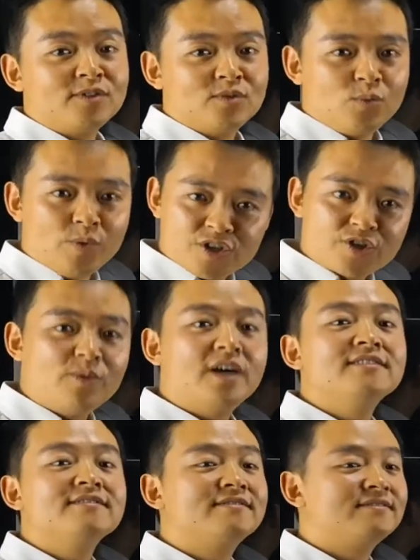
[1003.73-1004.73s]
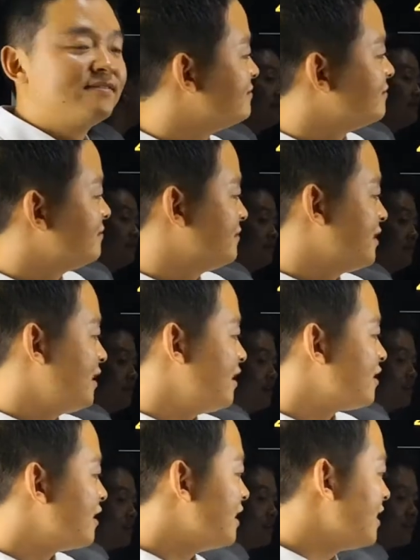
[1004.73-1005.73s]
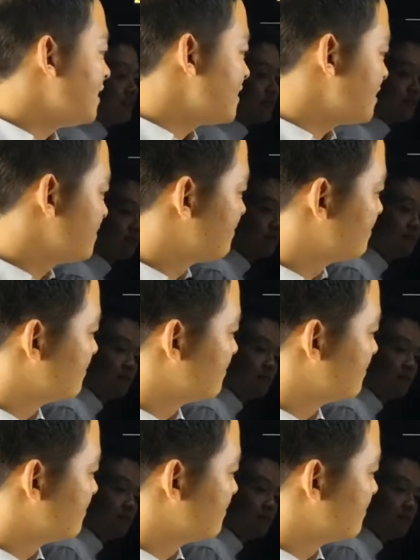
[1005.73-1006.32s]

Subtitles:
Which one? Here it is.